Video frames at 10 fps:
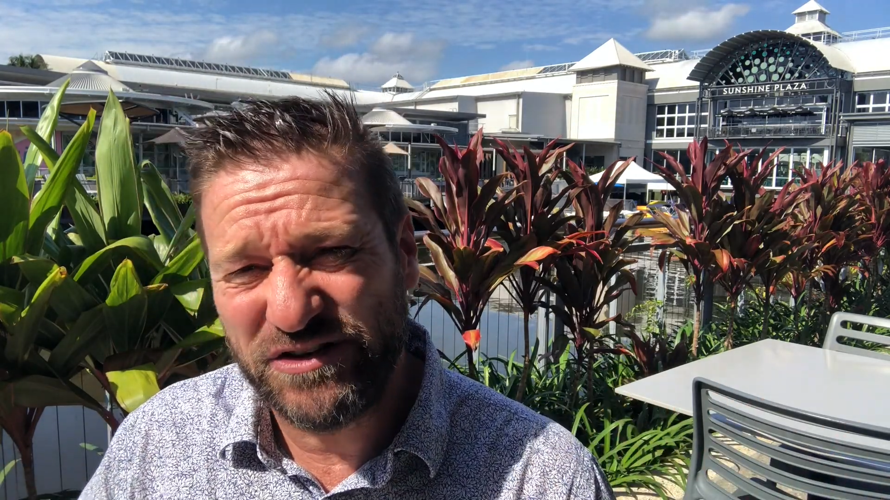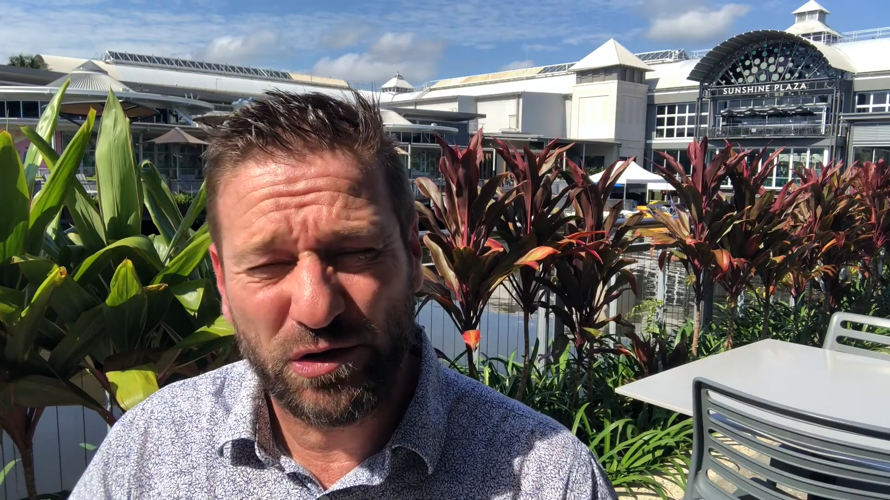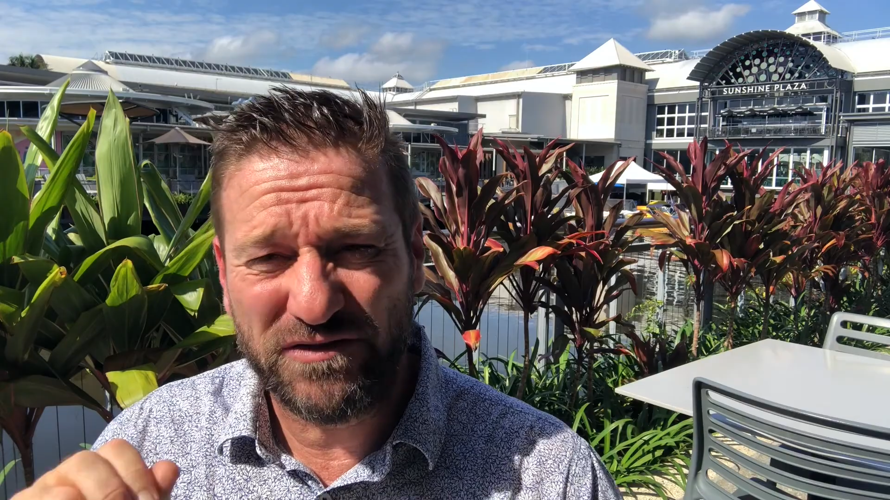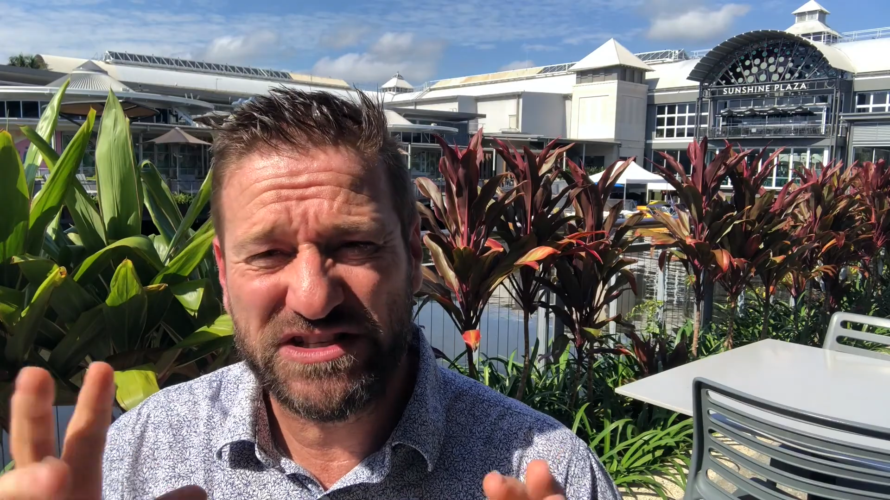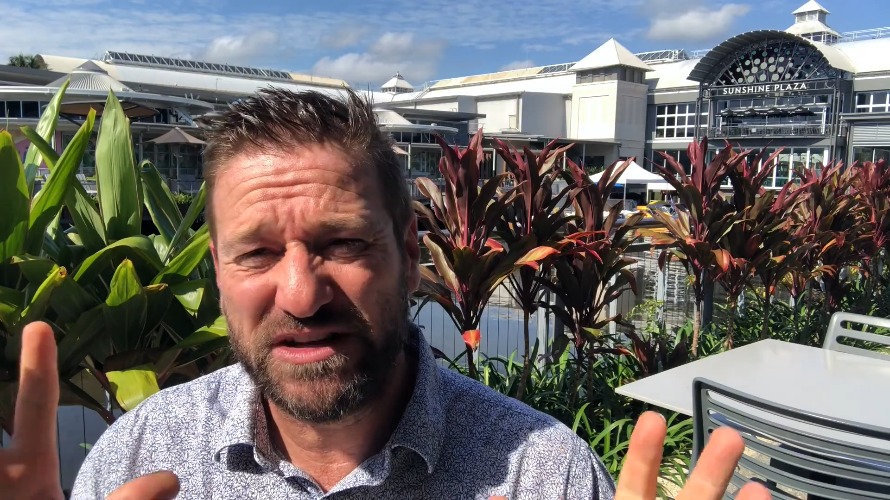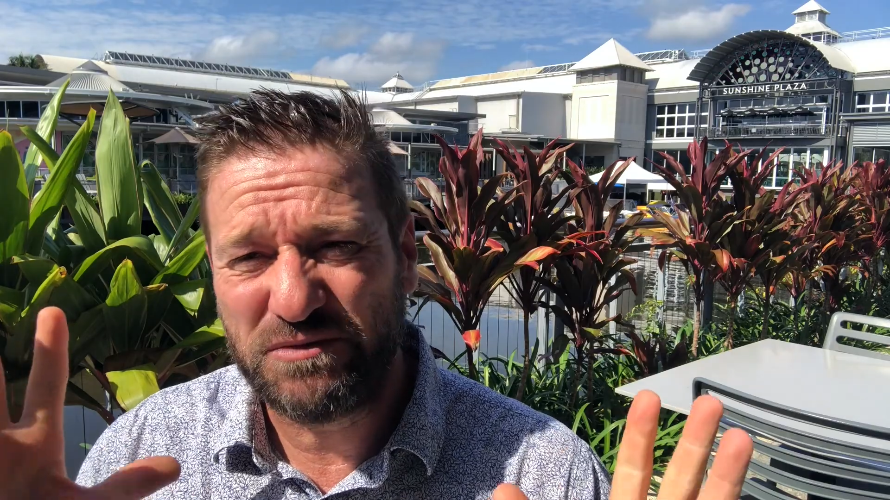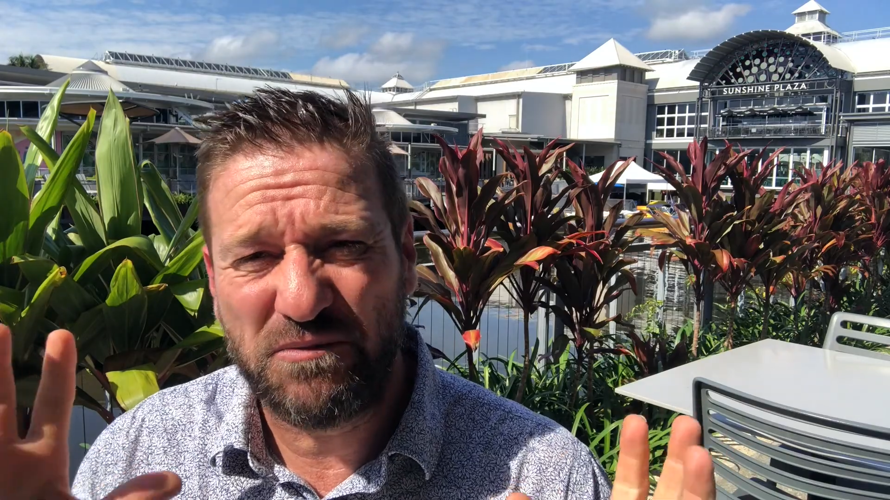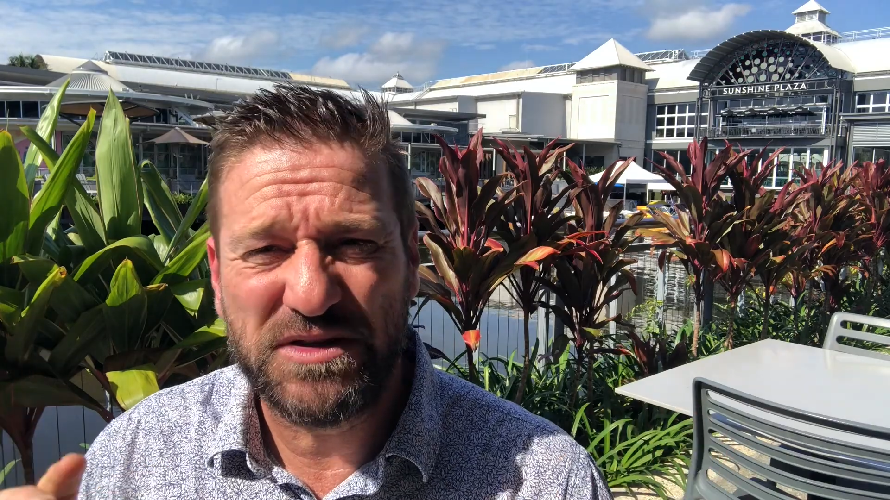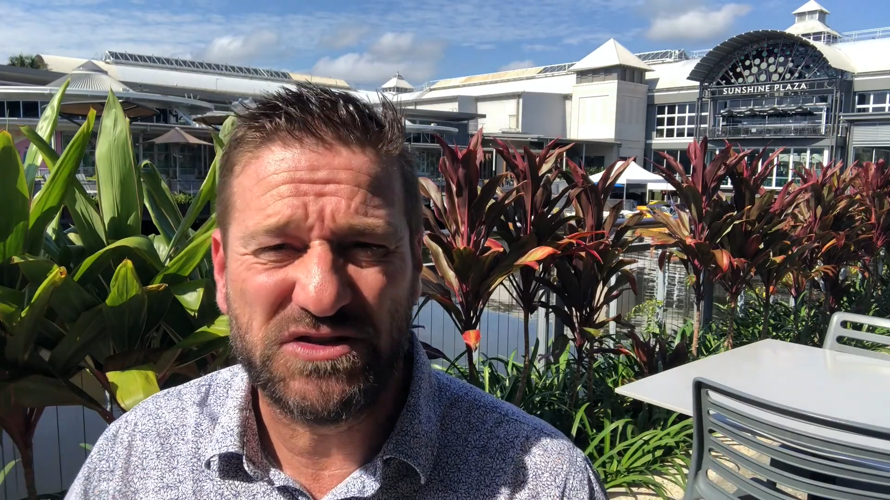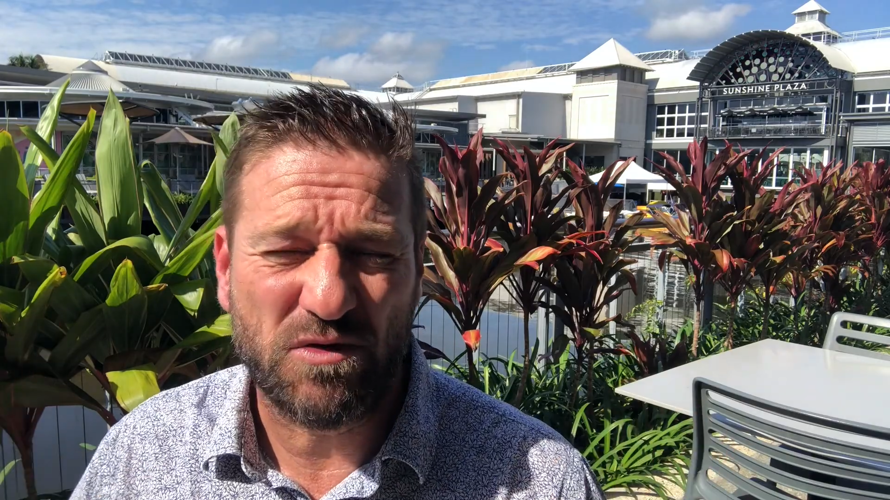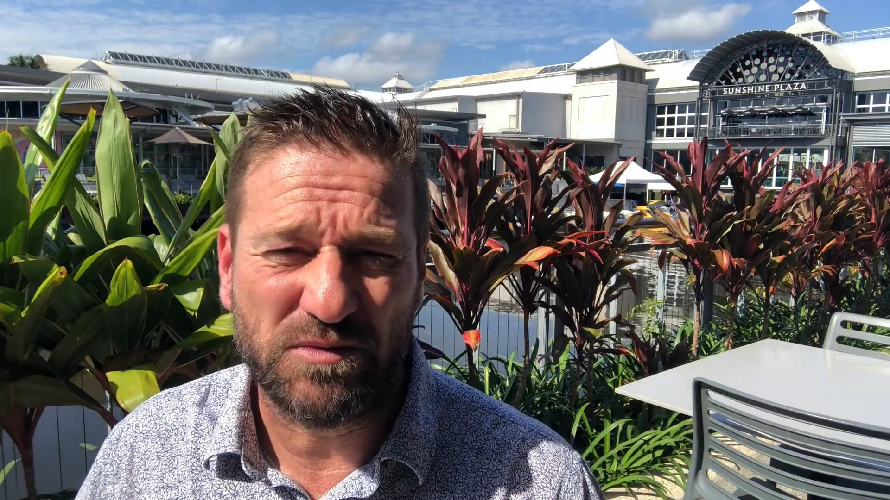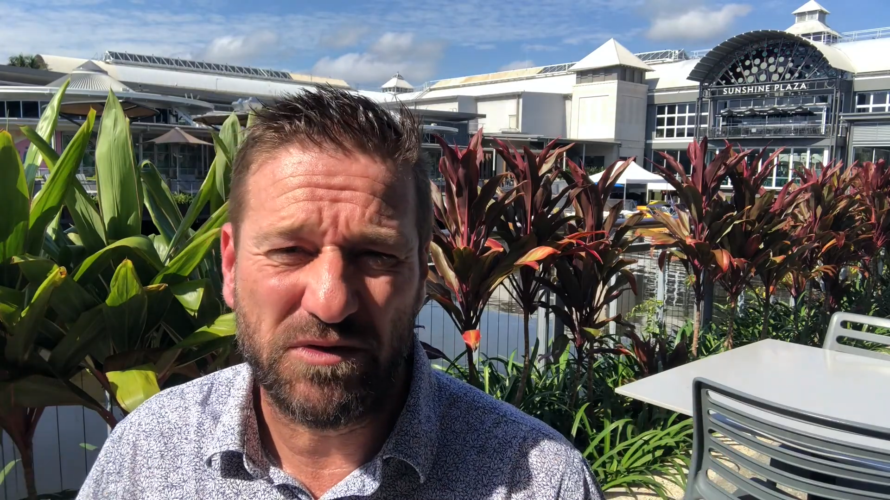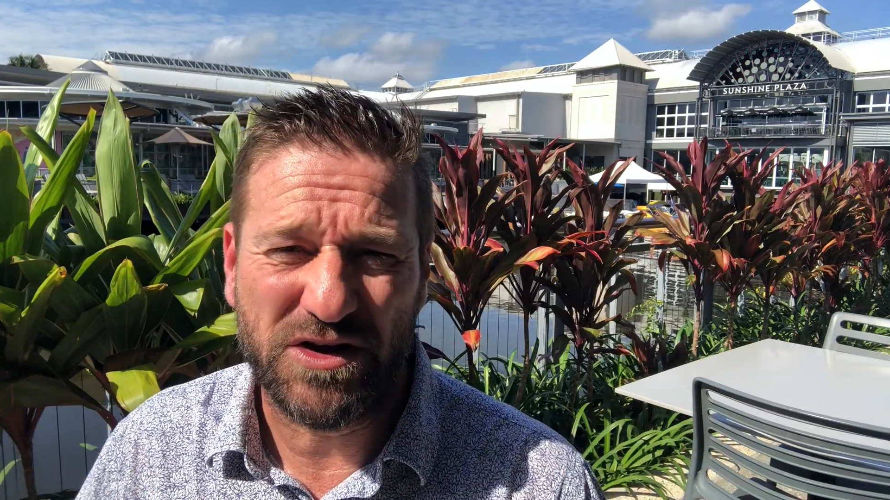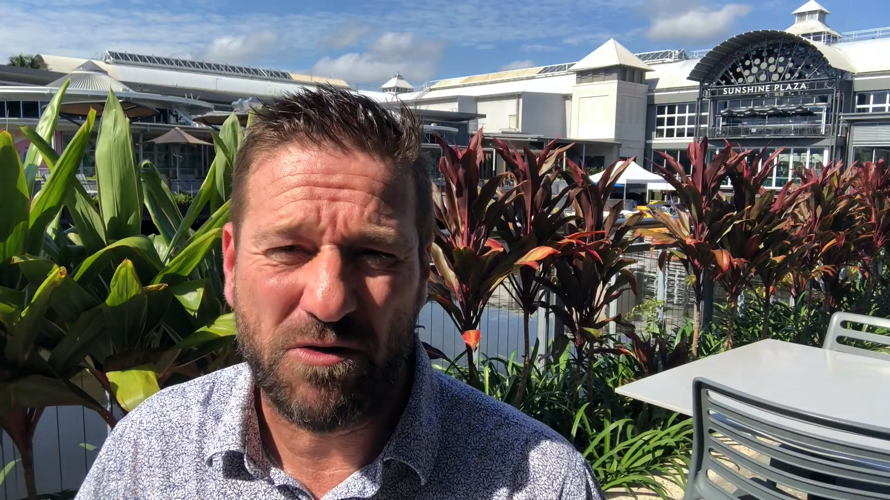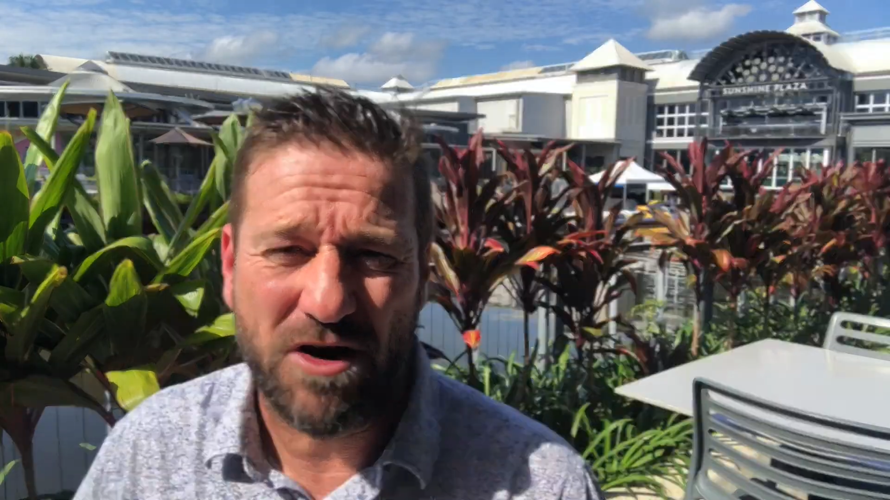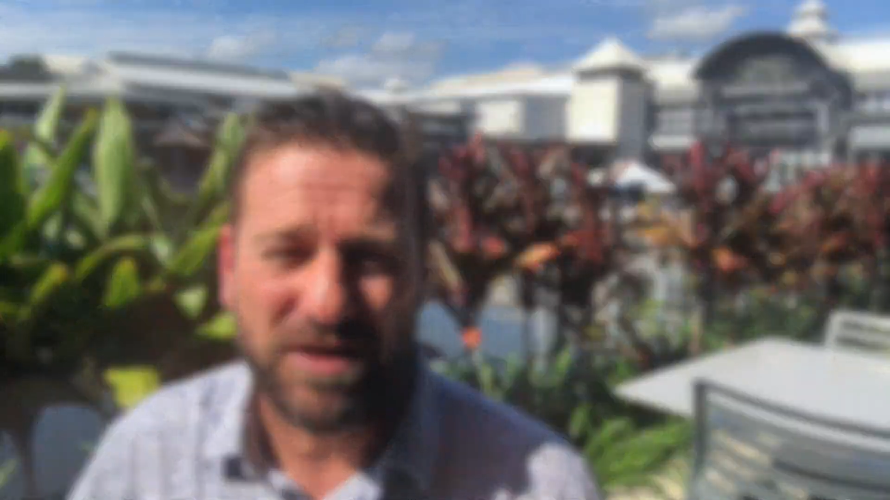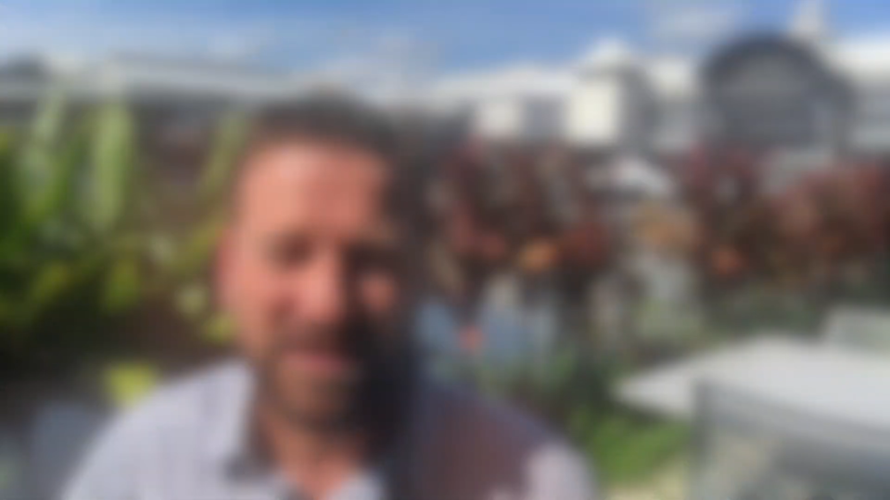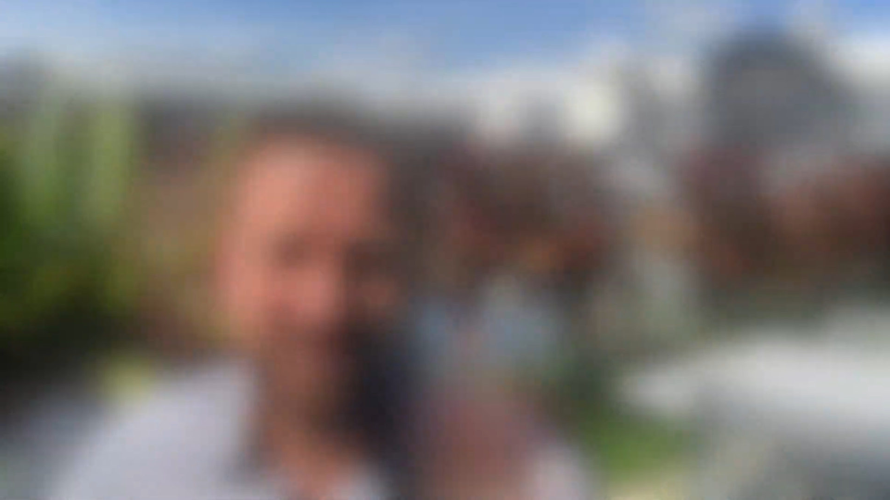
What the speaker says: and all of a sudden we've been swamped with inquiry.